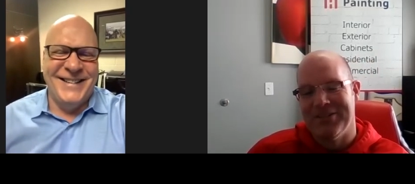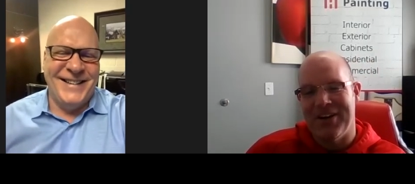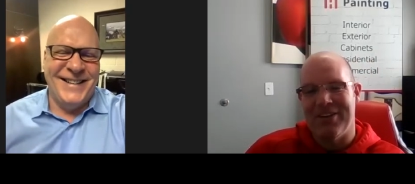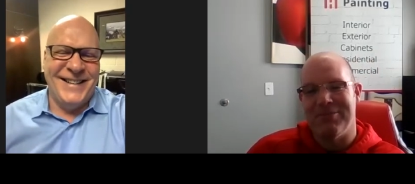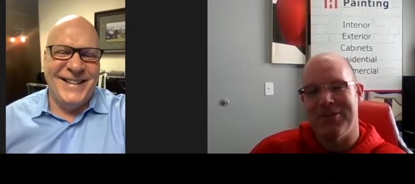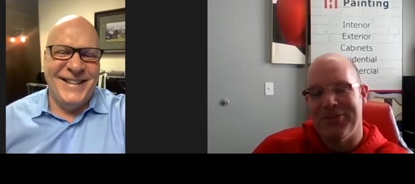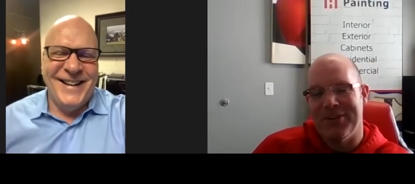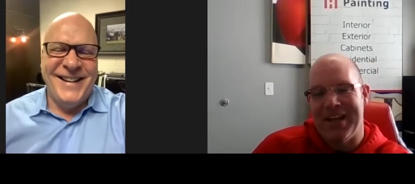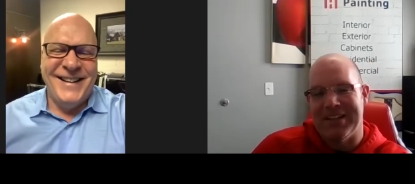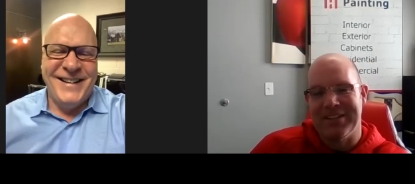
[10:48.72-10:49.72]
Speaker 1: Five more for
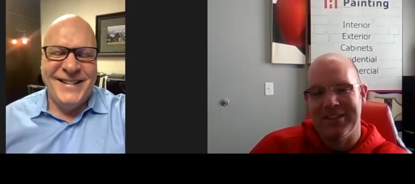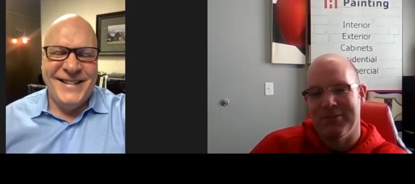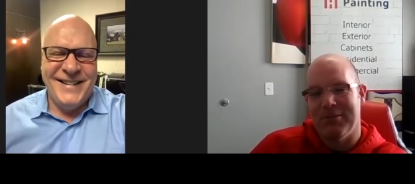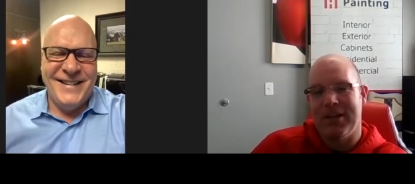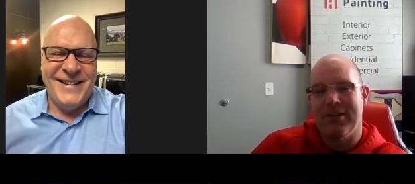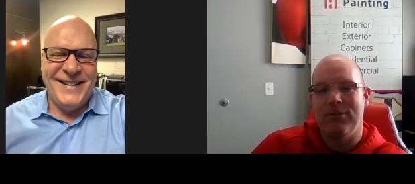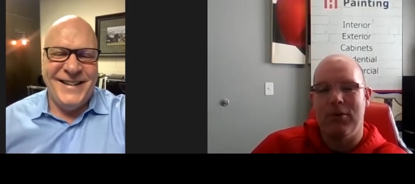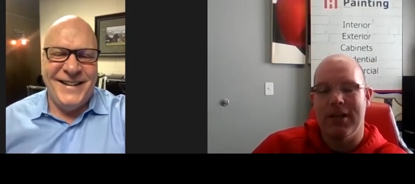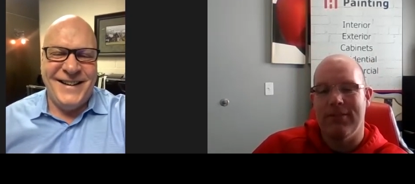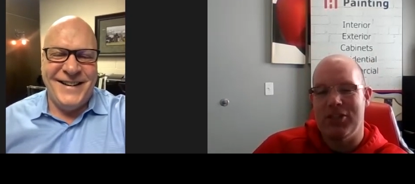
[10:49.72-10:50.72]
Lance. We'll give there
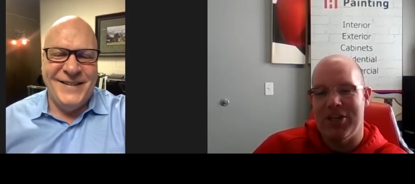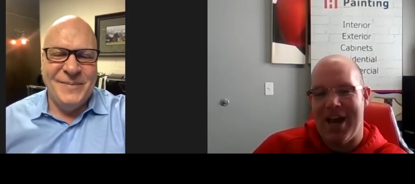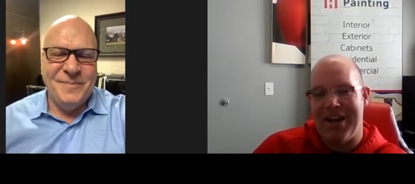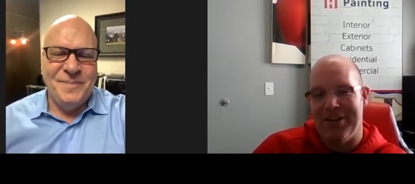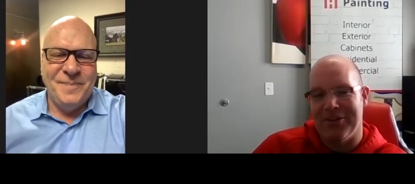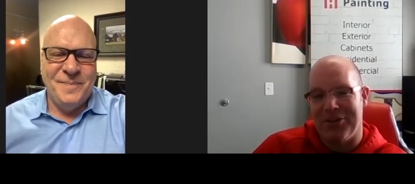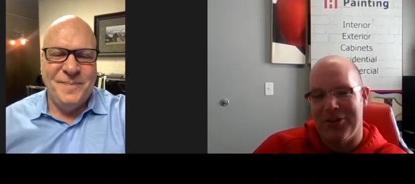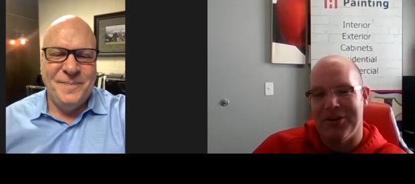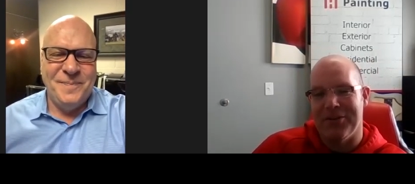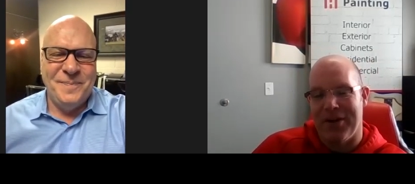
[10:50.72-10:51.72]
we'll give go. Chad another
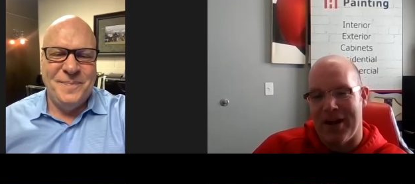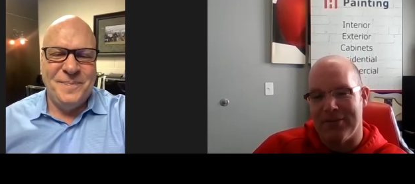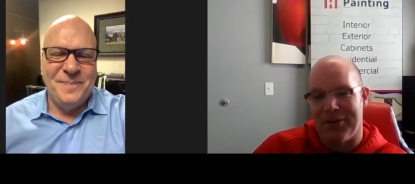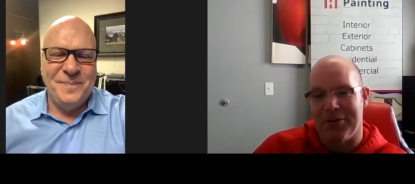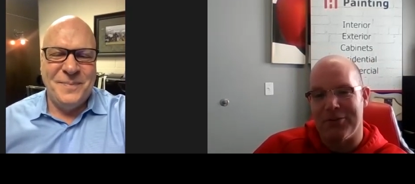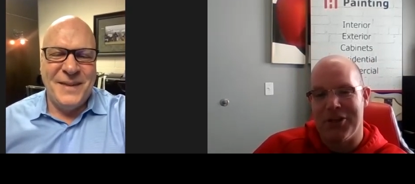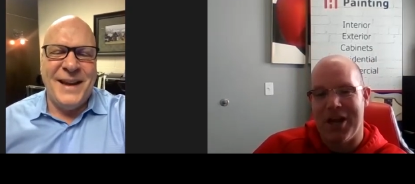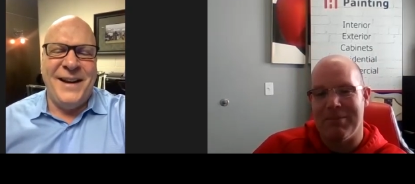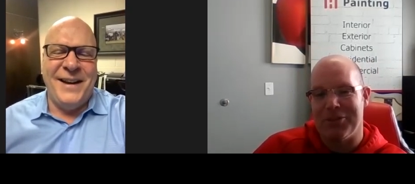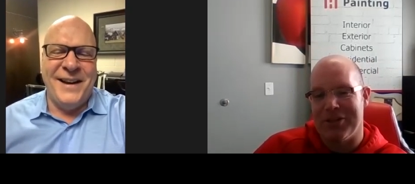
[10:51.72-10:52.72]
thirty-five. Although
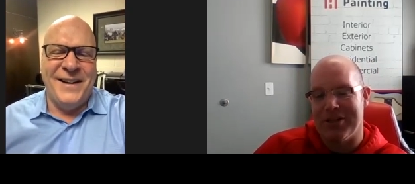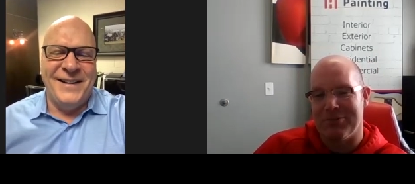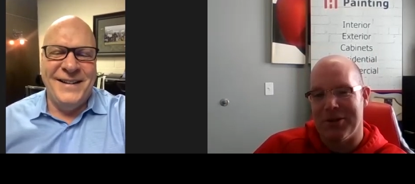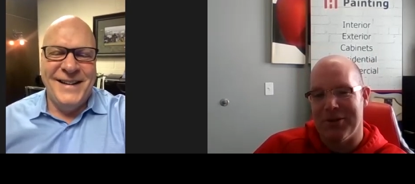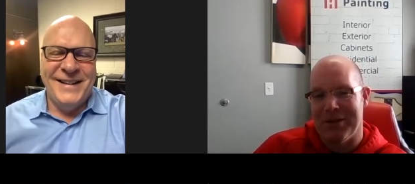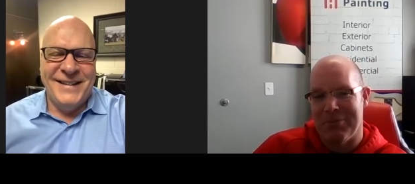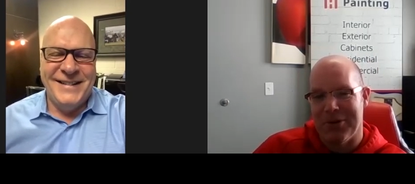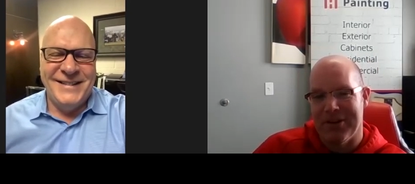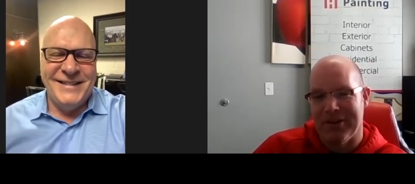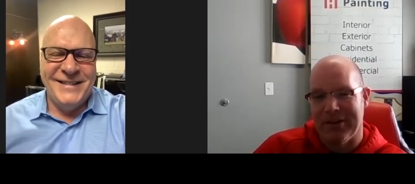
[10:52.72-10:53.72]
Chad sure doesn't want to do any
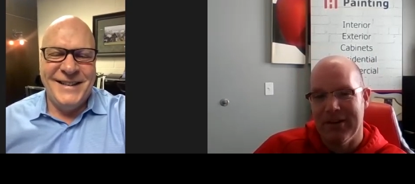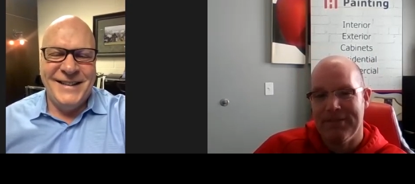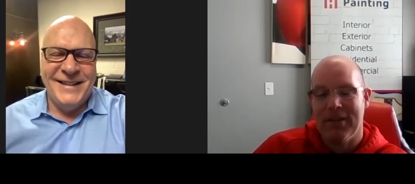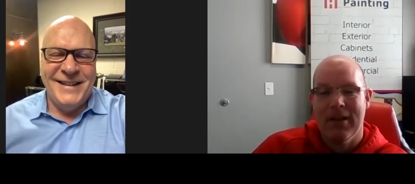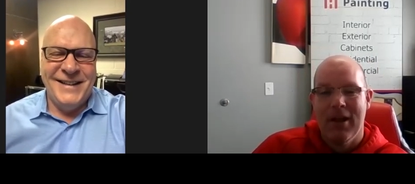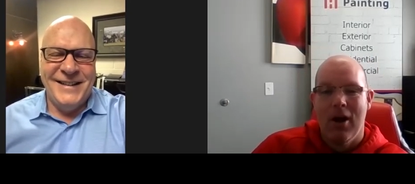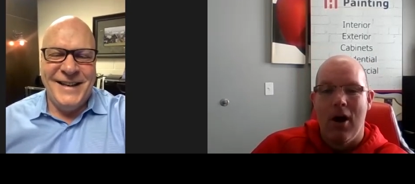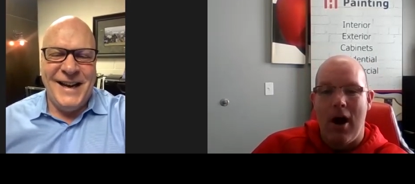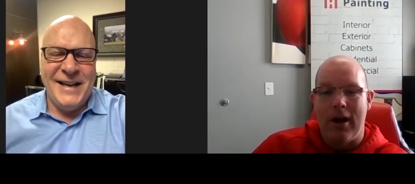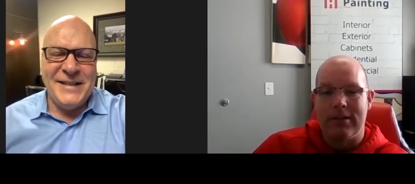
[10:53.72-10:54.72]
more either.
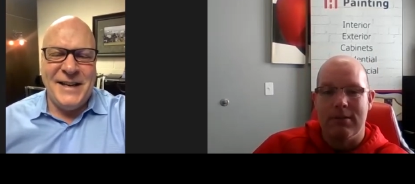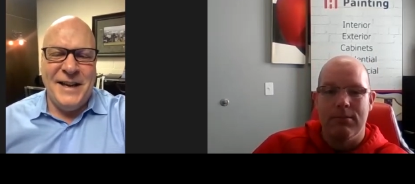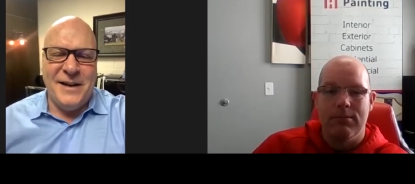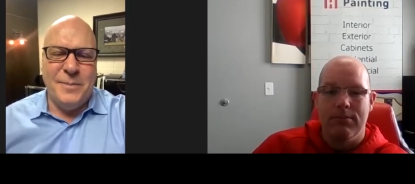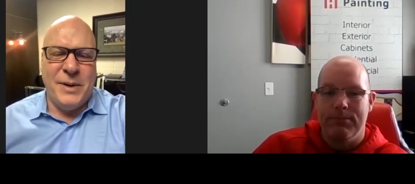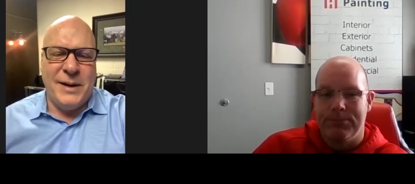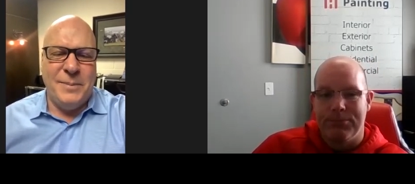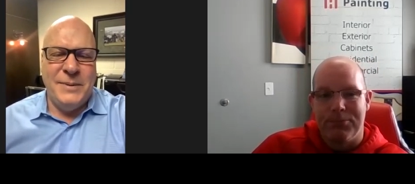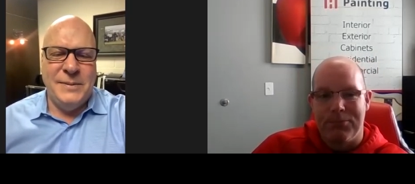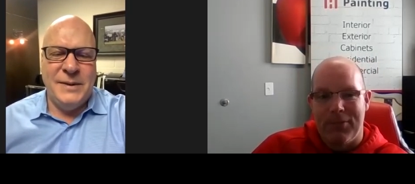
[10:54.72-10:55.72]
Speaker 2: Yeah, he's awesome. a young pup.
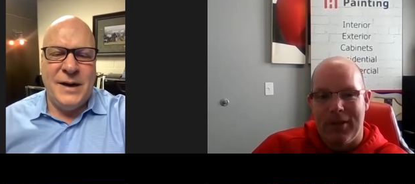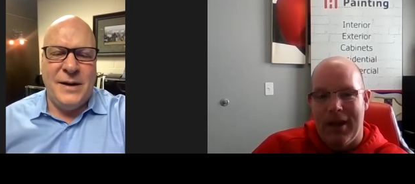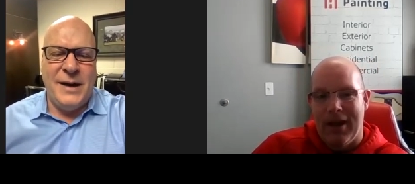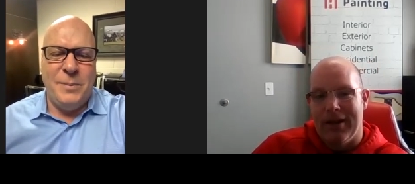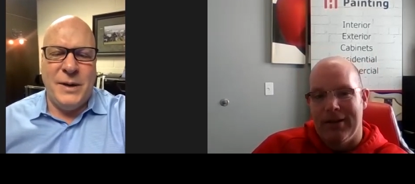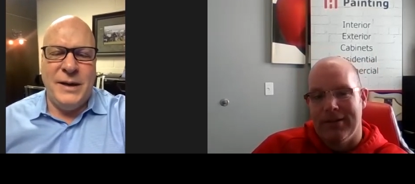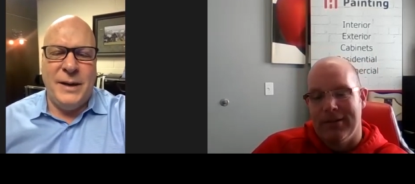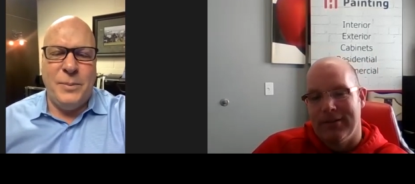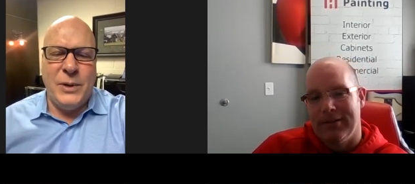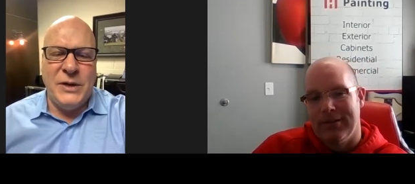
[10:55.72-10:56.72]
All right, yeah. buddy. I
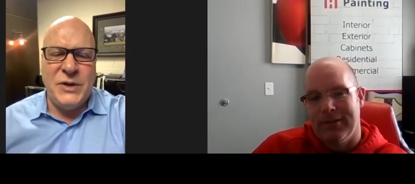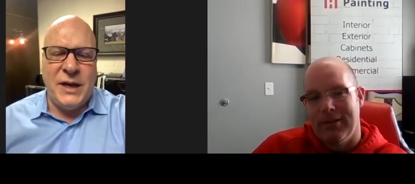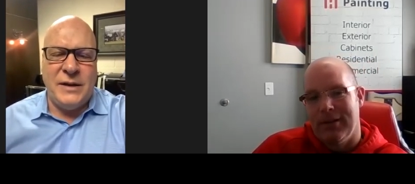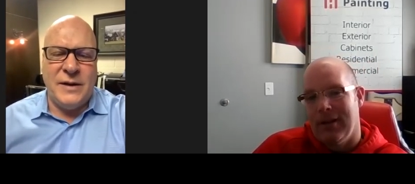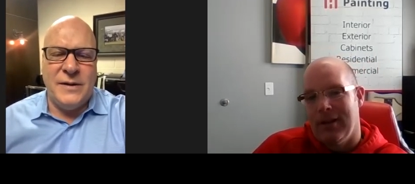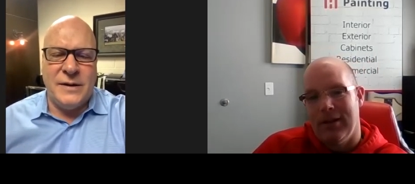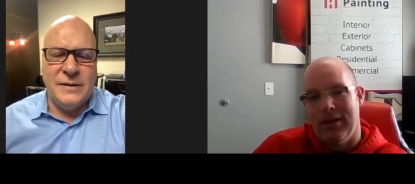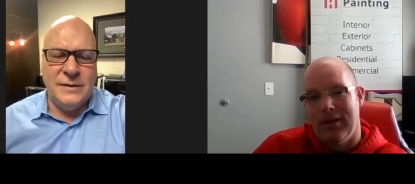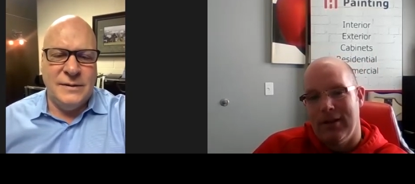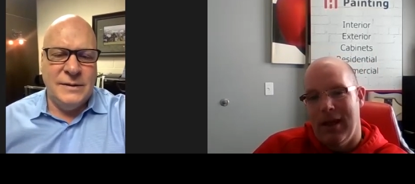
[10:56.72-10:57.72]
appreciate the call
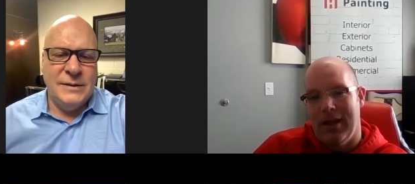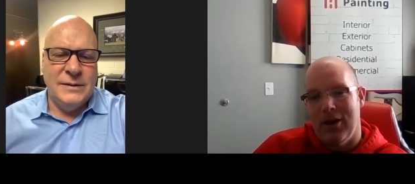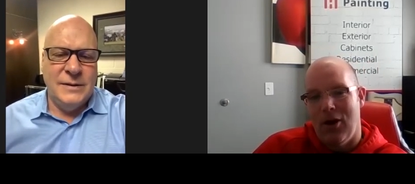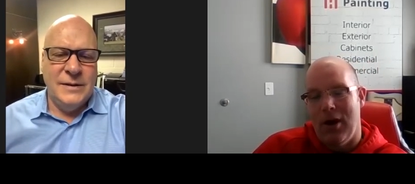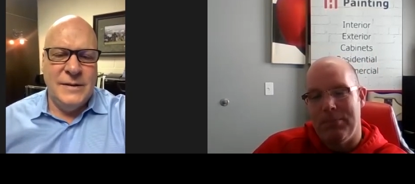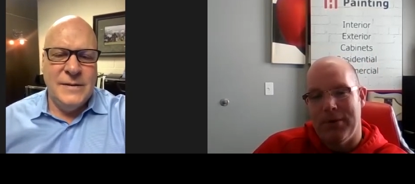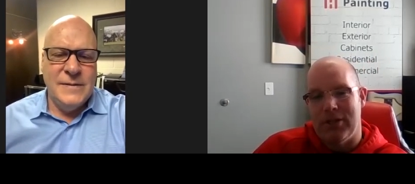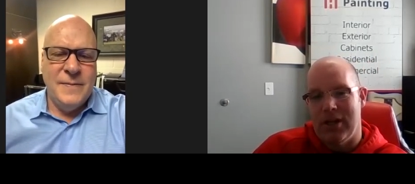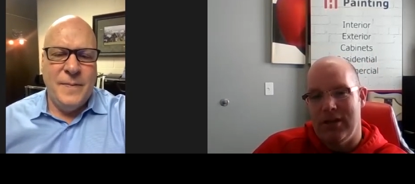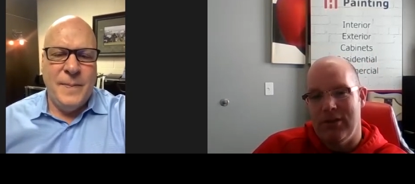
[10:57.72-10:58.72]
Speaker 1: hey, no, I
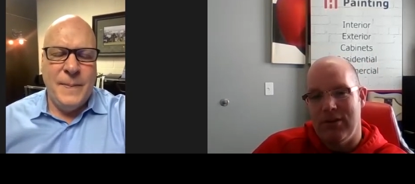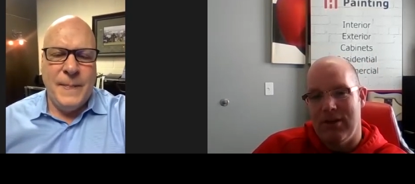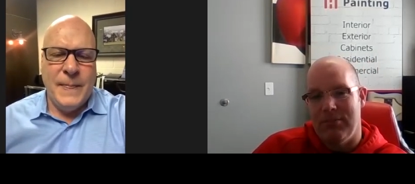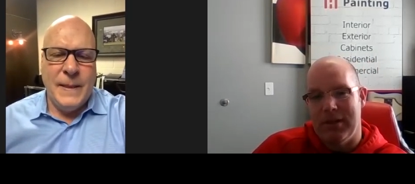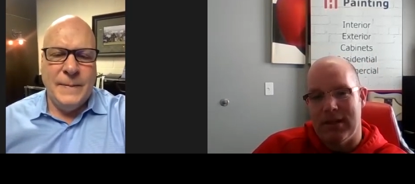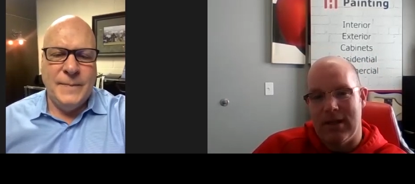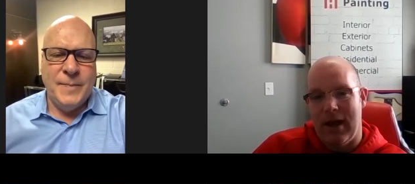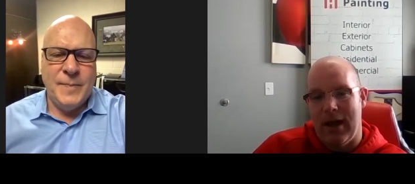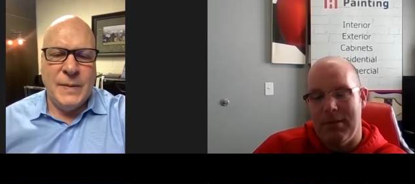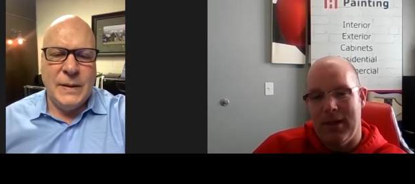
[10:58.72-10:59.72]
appreciate you giving me the
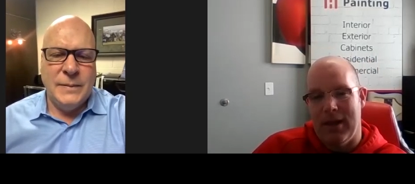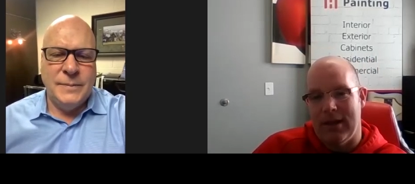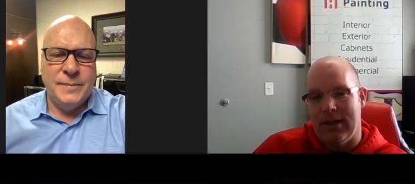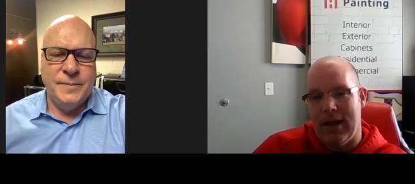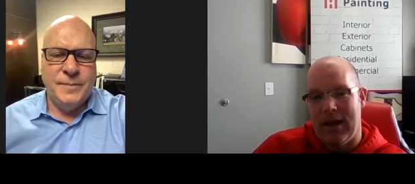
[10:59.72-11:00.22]
time, and